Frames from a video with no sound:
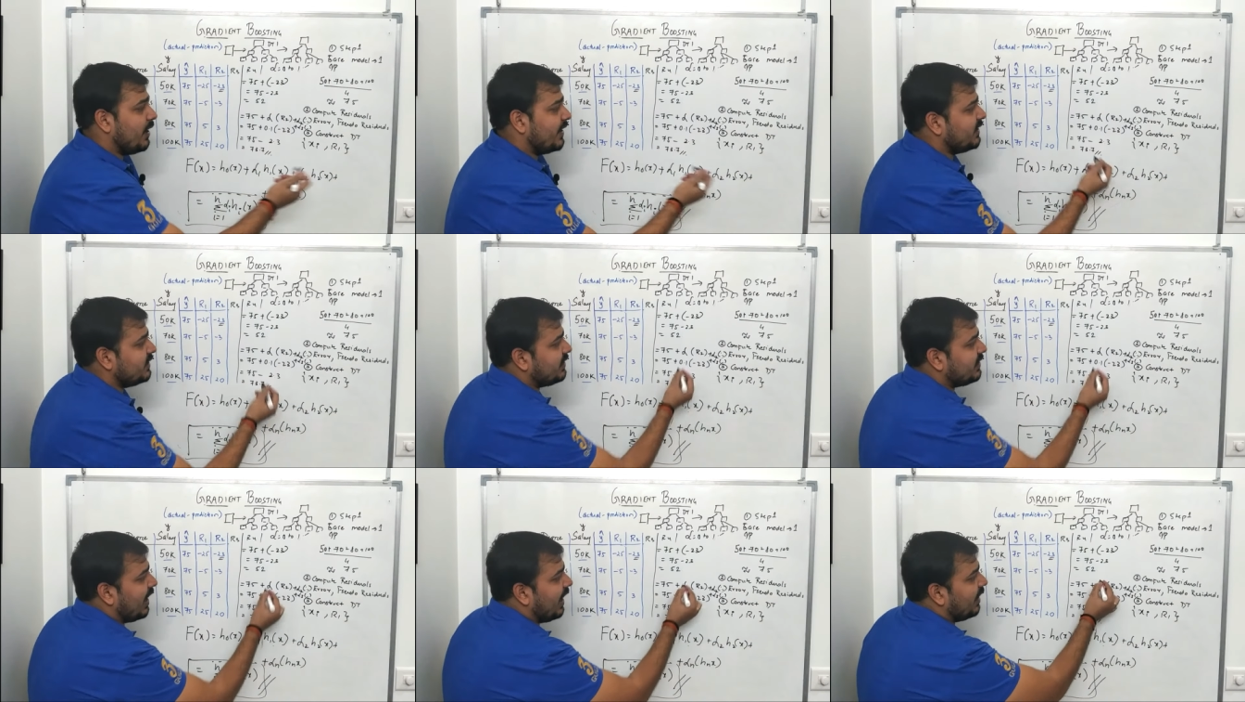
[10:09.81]
and
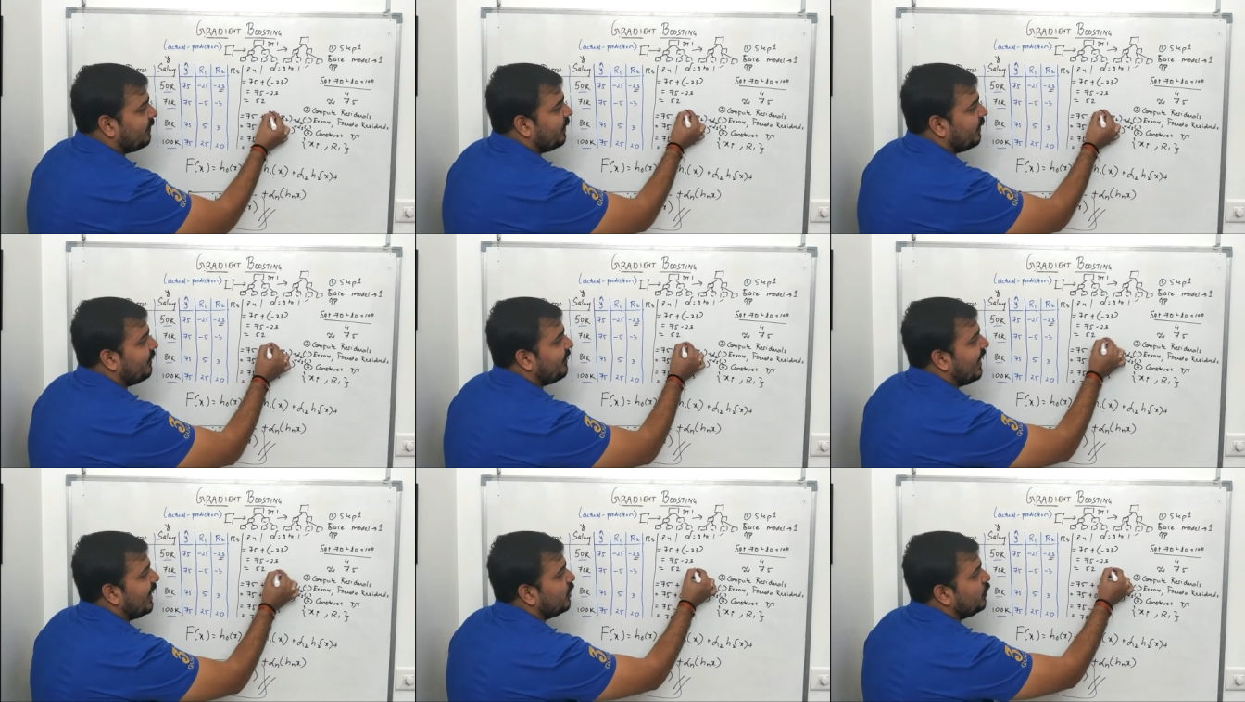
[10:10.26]
this
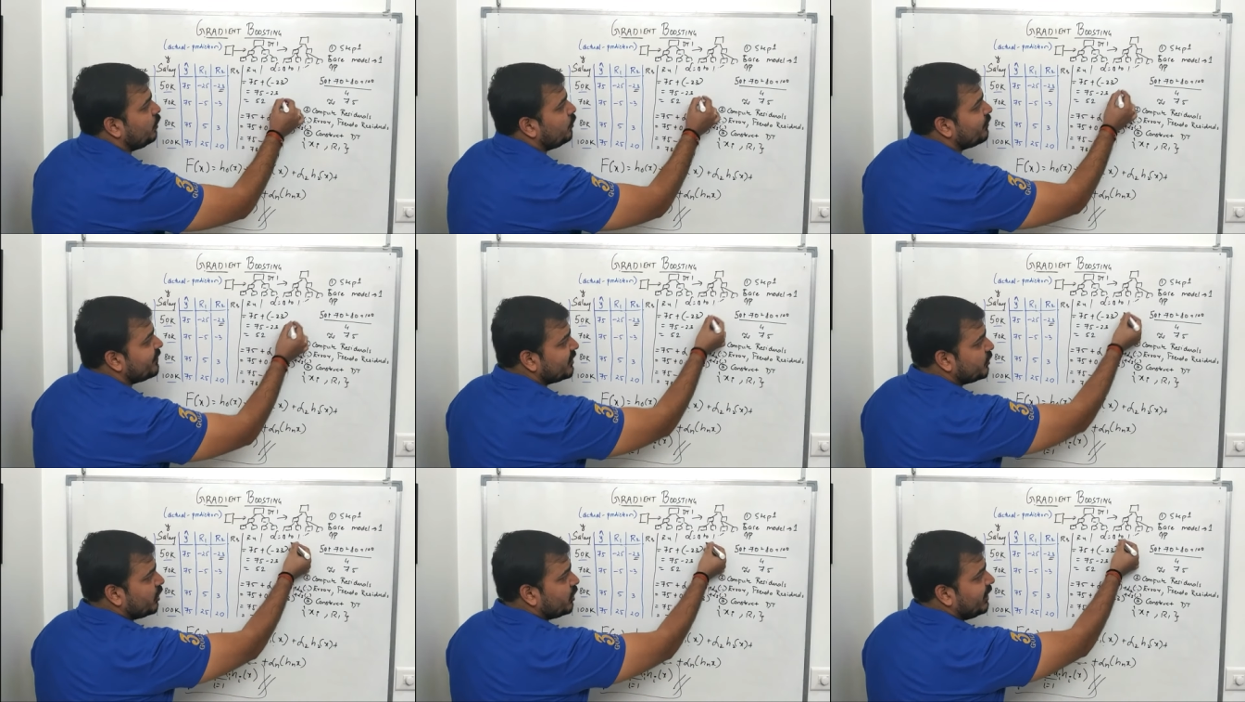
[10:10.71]
alpha value
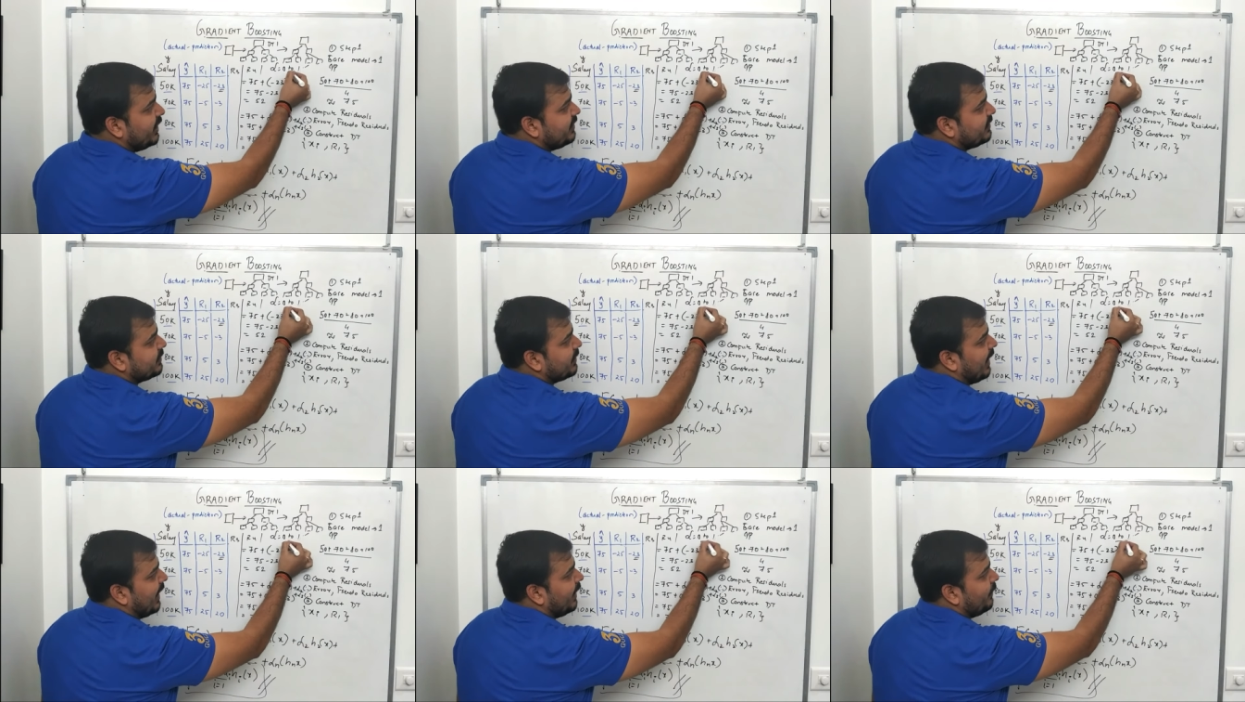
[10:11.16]
you usually
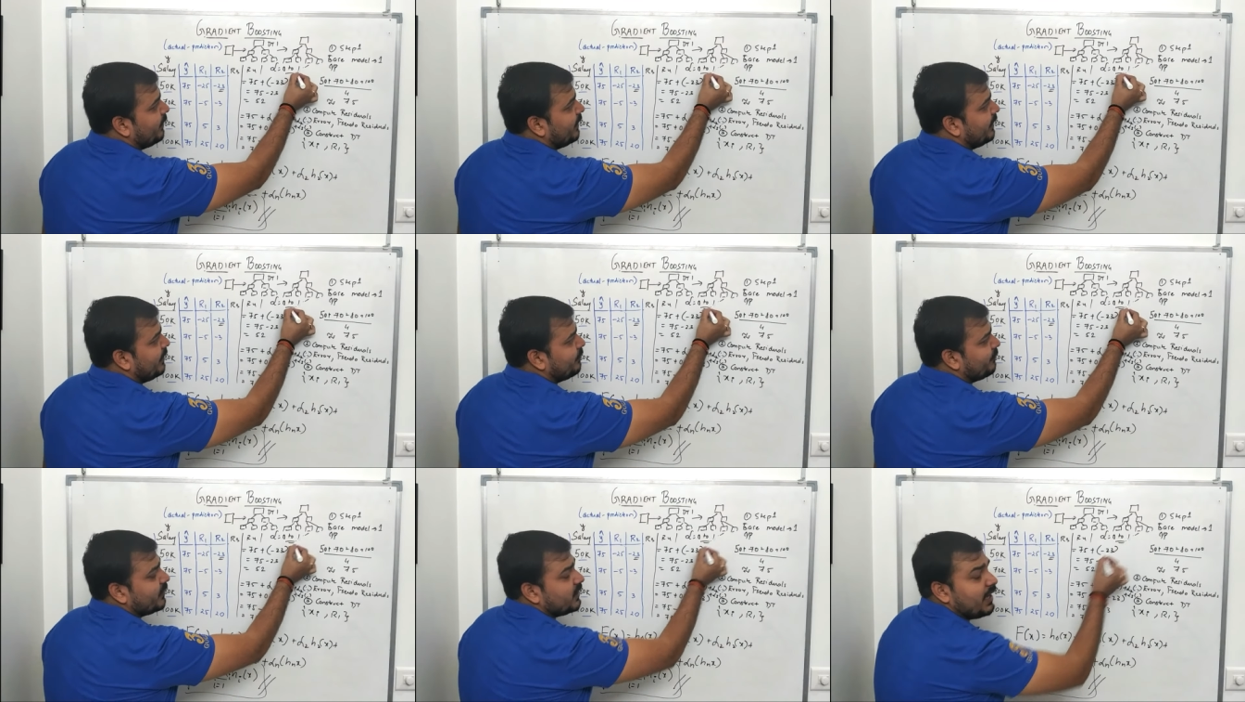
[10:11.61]
decide
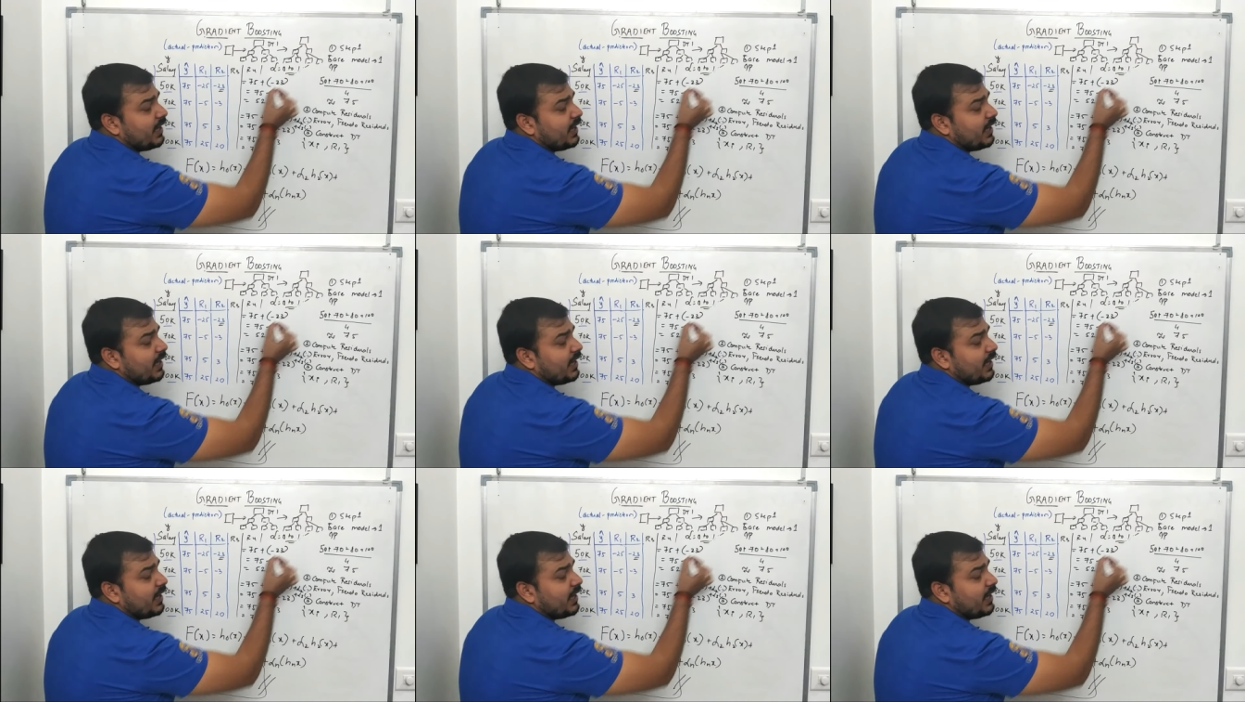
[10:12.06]
with